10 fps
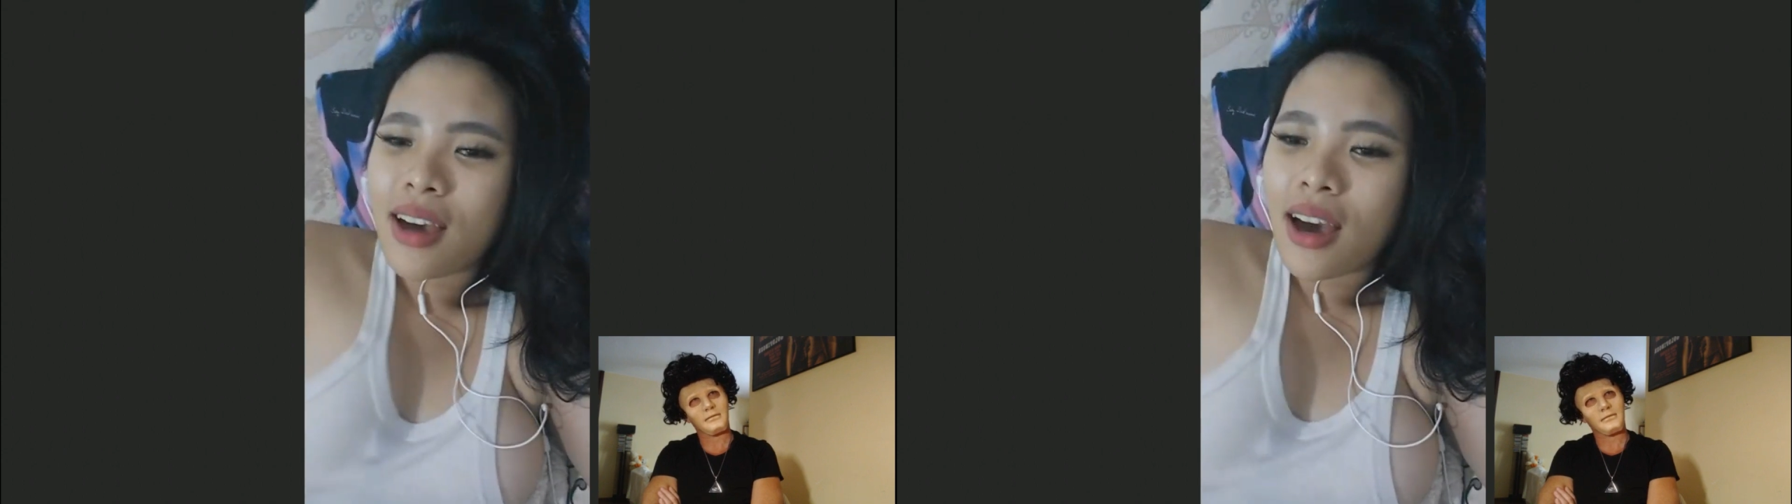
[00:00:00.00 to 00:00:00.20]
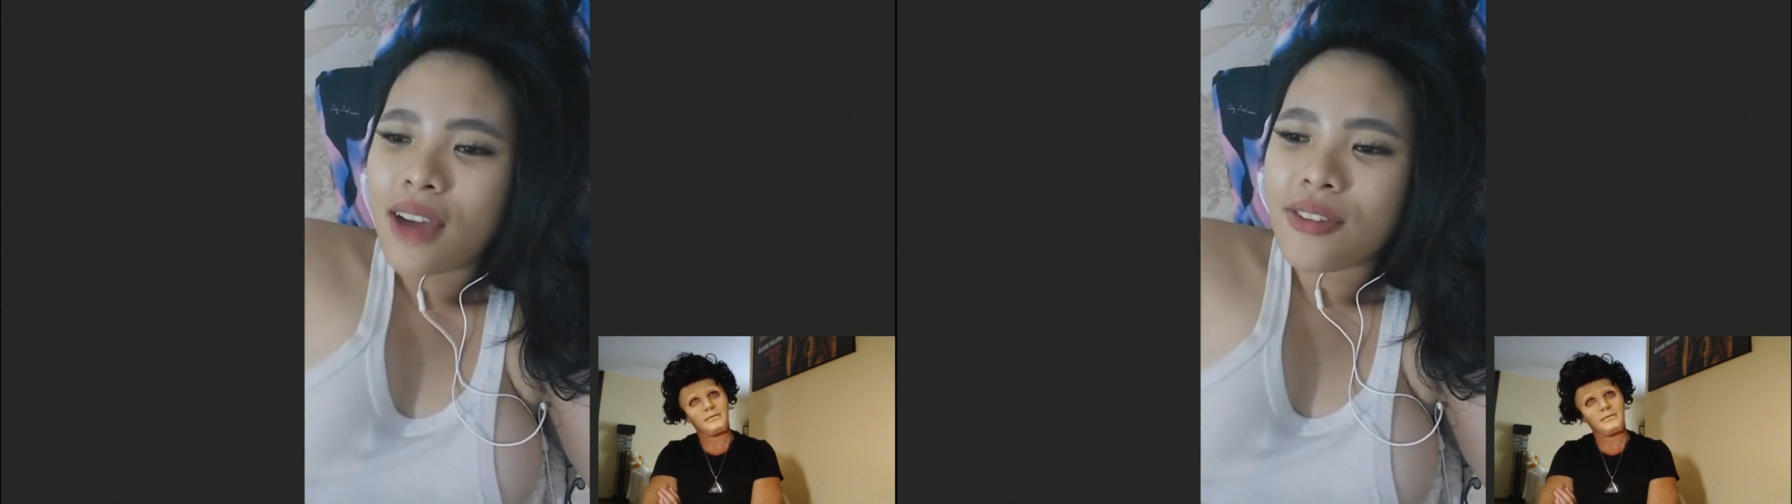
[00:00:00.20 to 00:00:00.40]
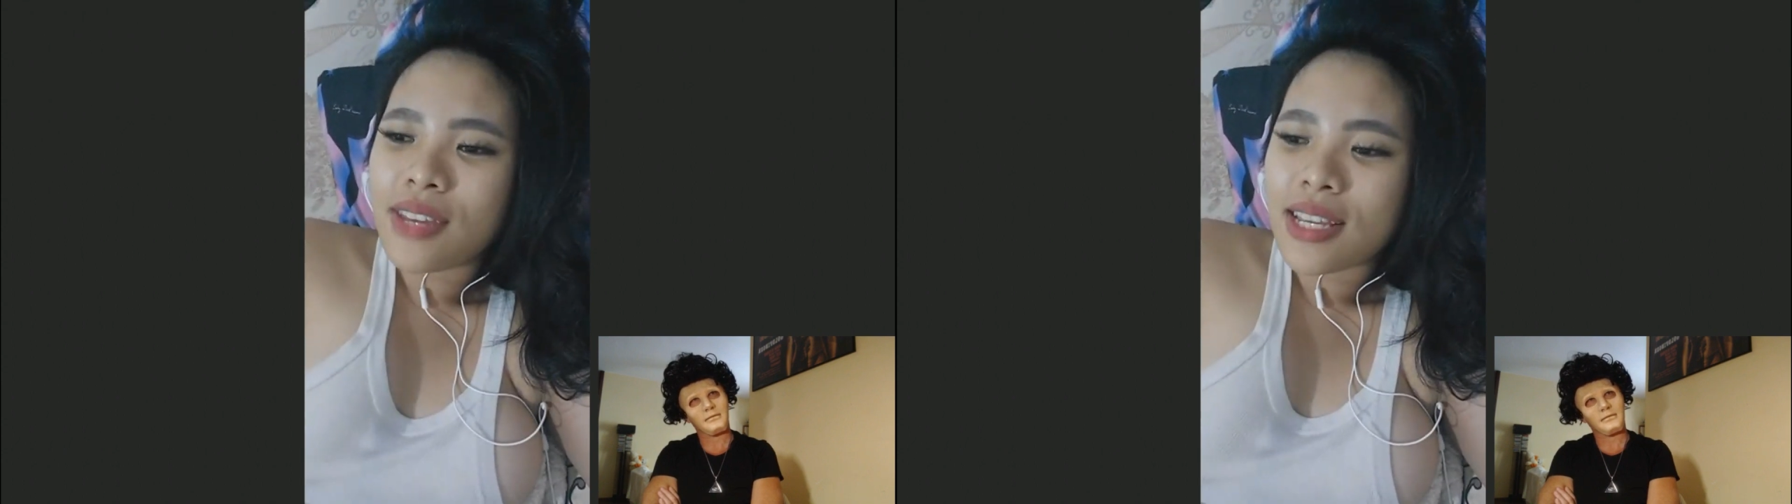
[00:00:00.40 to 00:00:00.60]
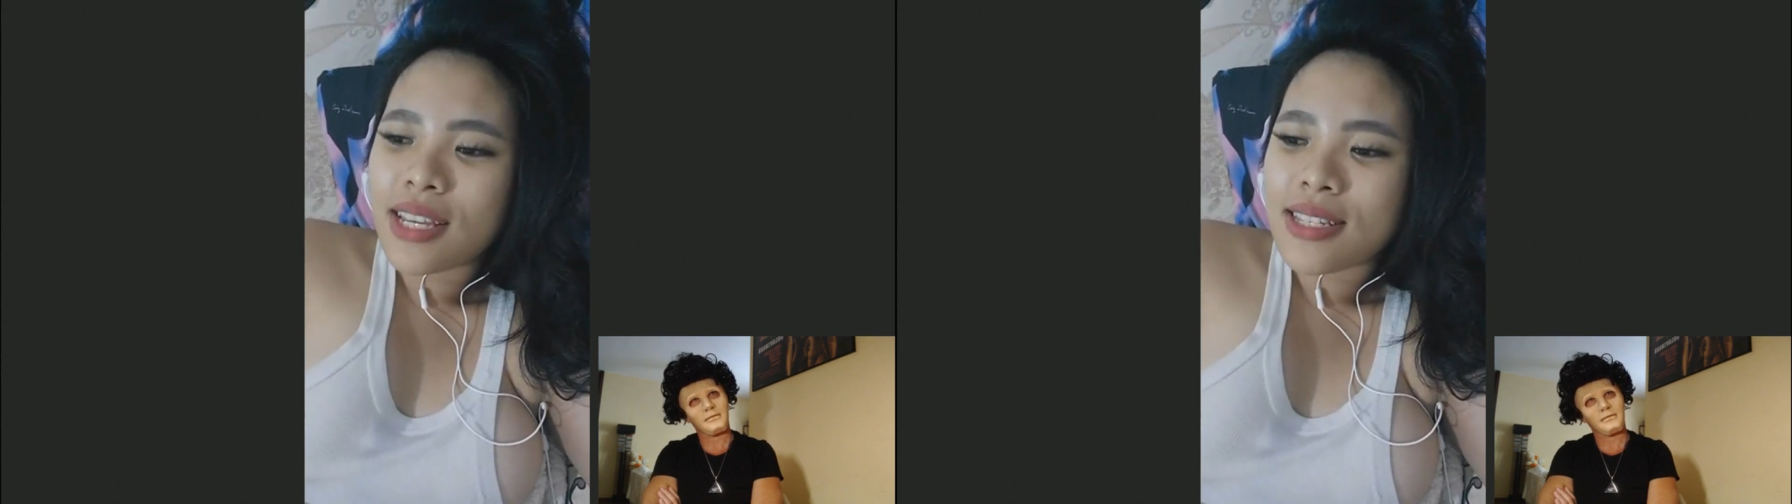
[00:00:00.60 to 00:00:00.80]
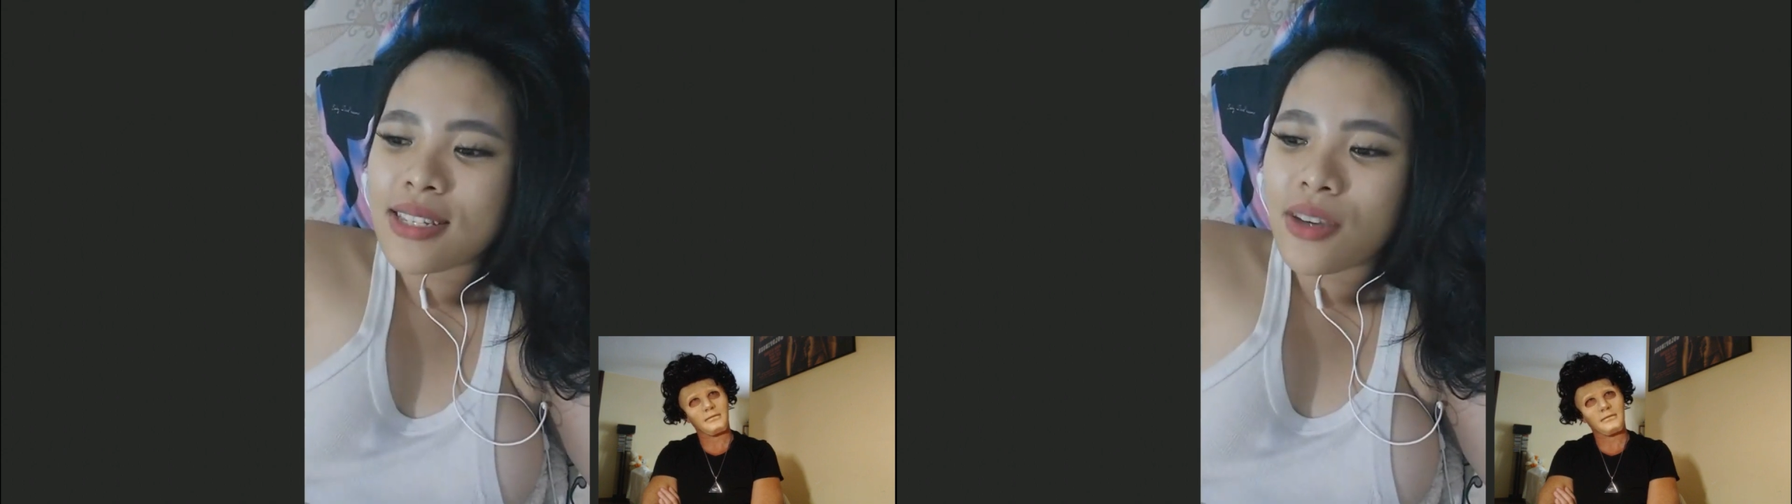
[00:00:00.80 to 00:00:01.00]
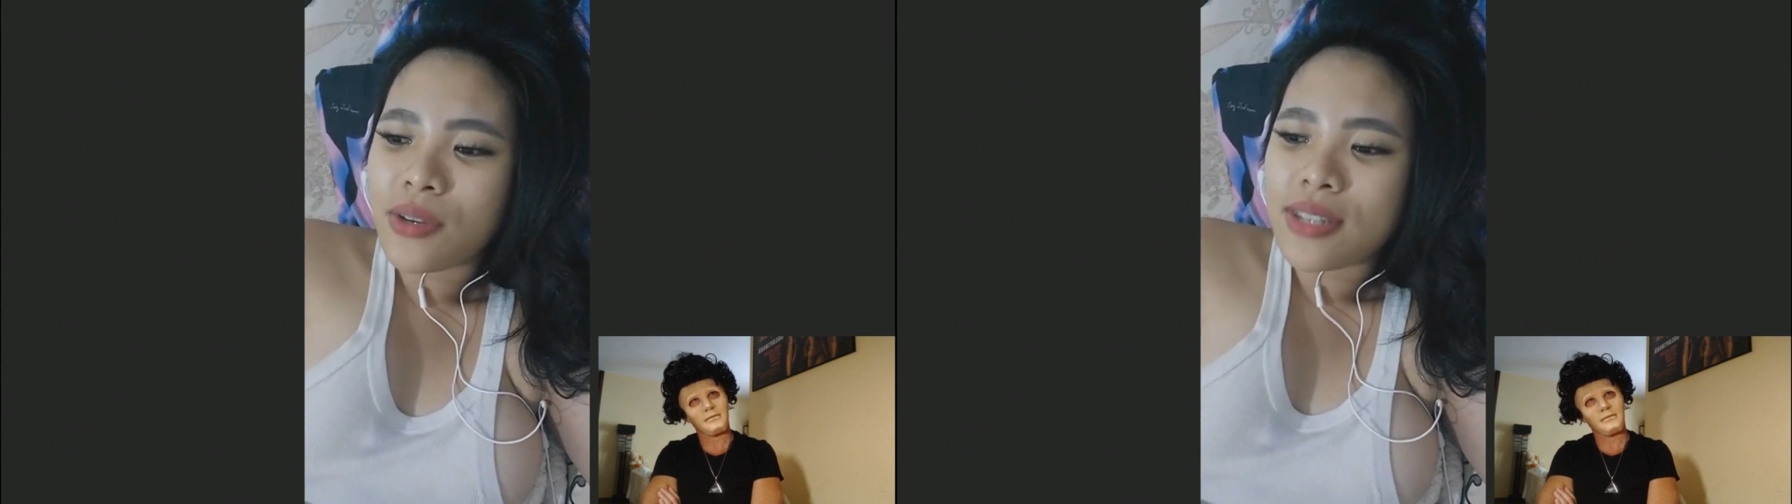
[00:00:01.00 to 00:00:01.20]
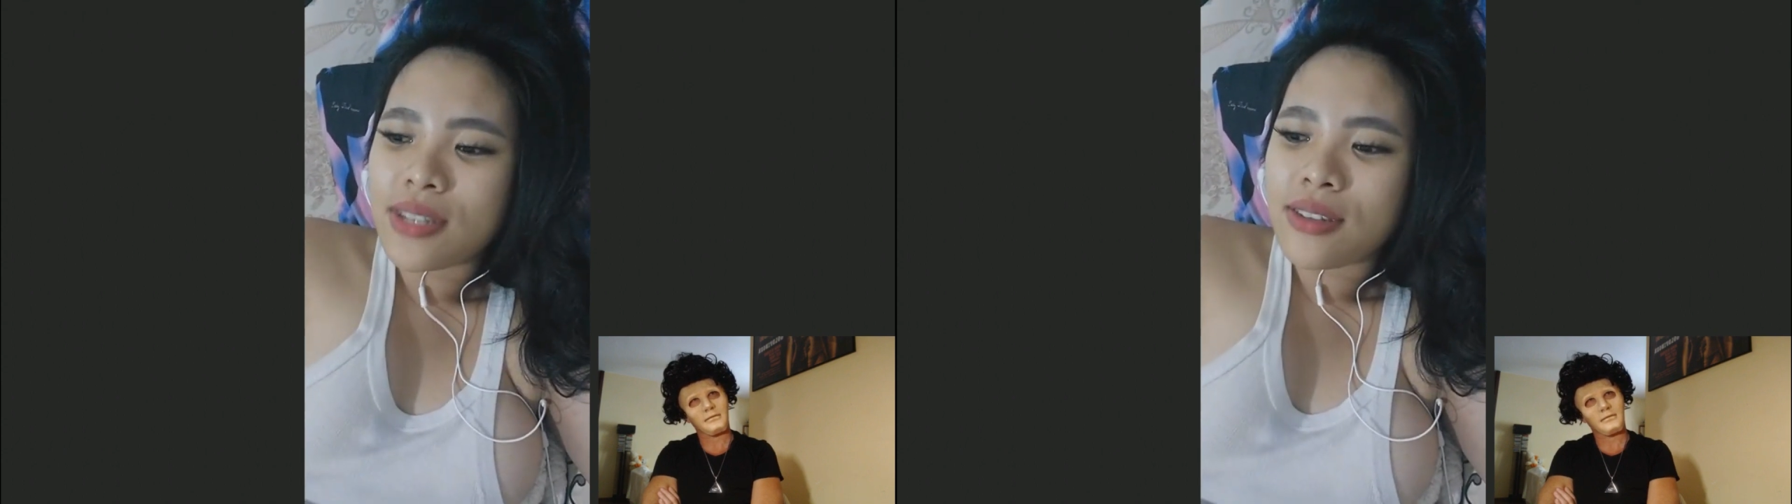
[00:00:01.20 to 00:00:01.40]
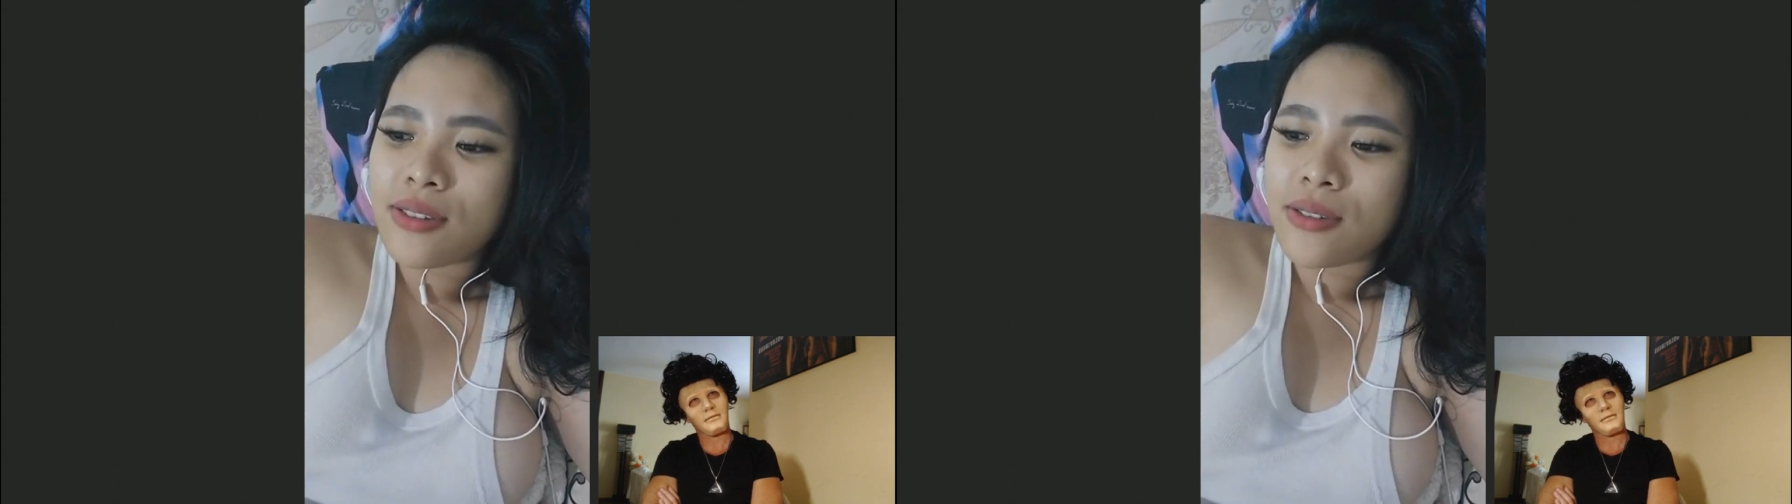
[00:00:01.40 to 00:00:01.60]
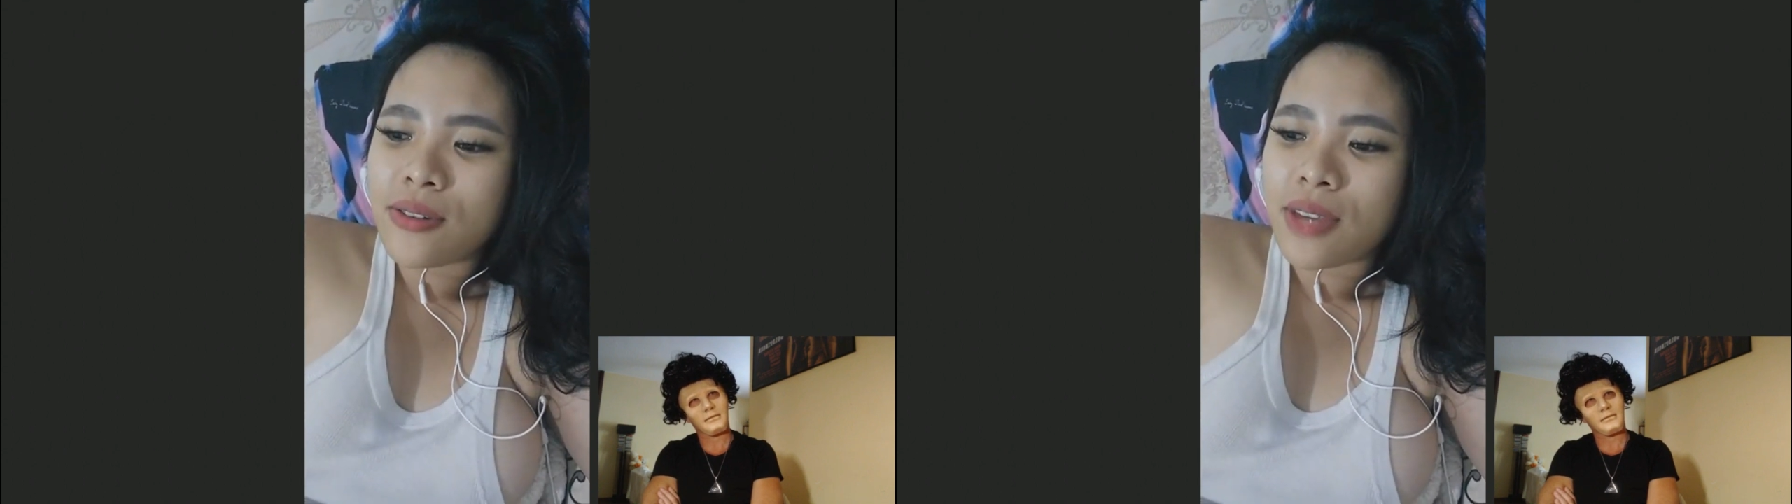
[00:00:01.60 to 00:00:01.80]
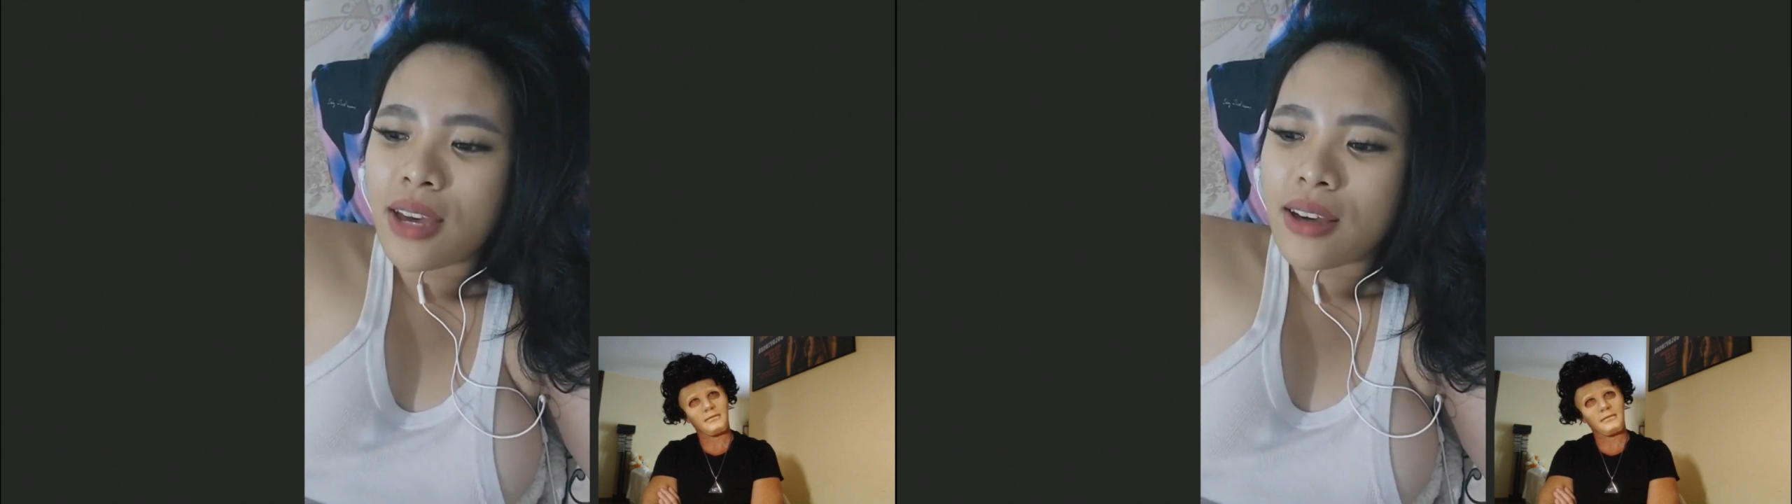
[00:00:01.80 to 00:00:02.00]
I don't think it's so easy to
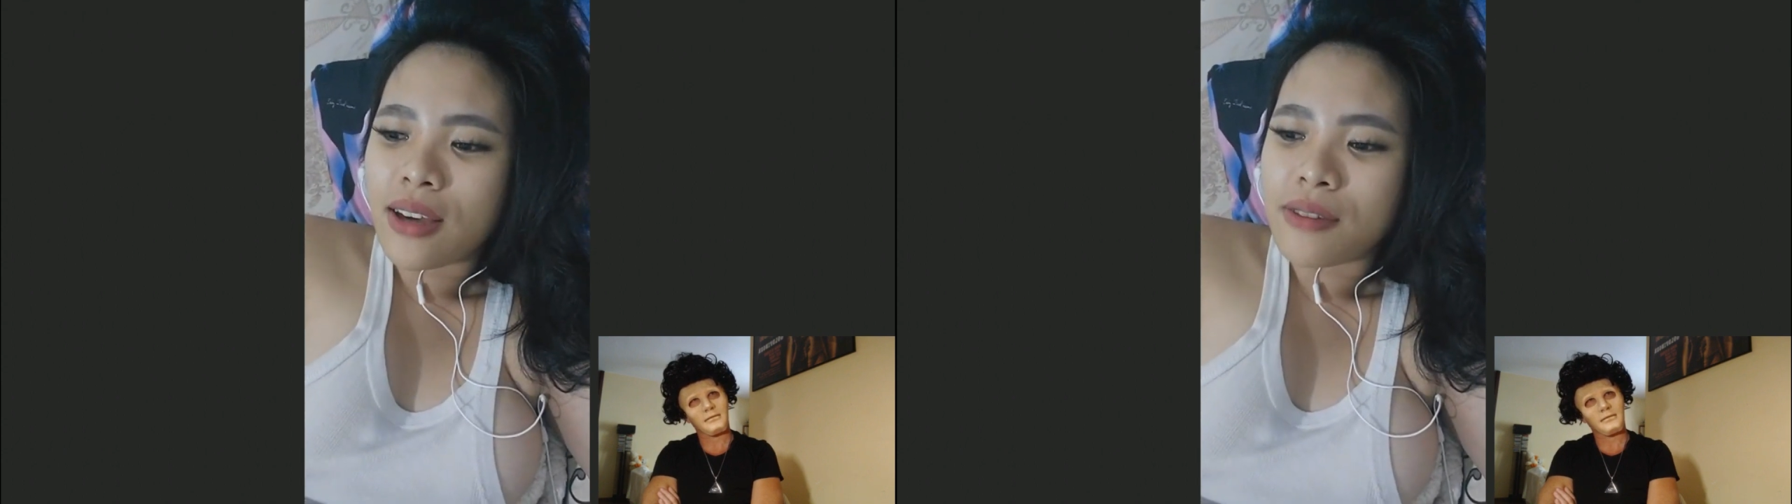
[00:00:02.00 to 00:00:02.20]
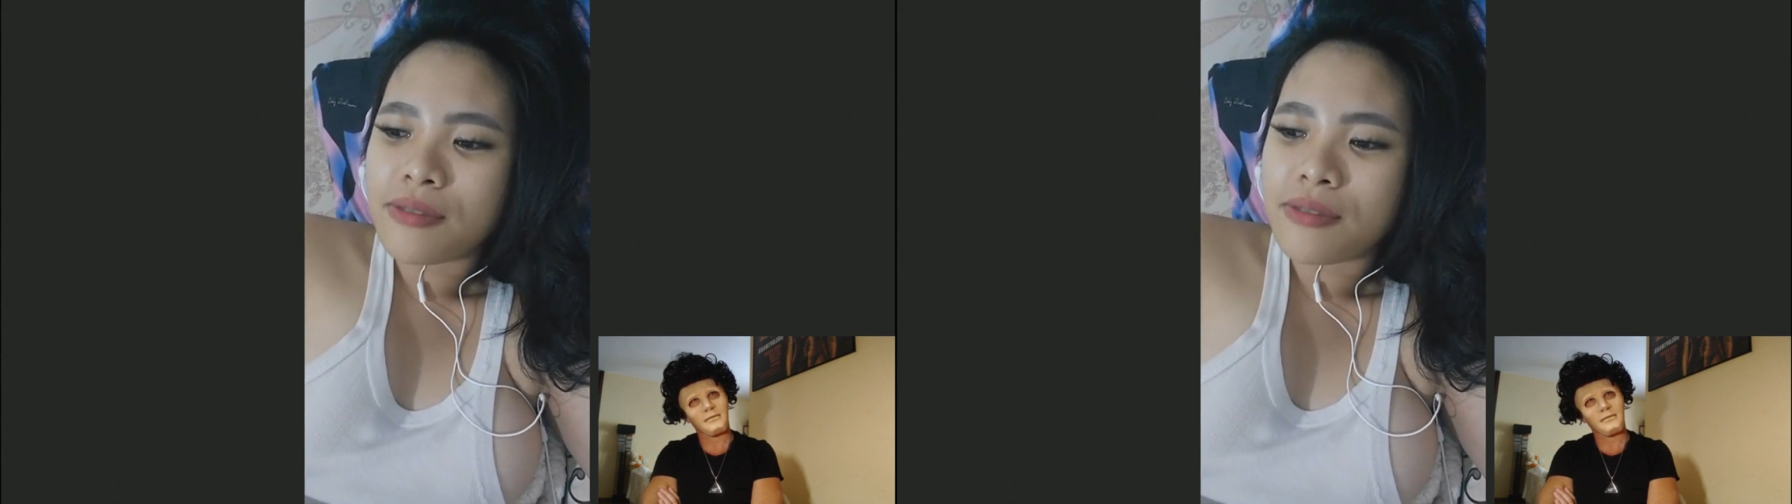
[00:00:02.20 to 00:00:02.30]
get a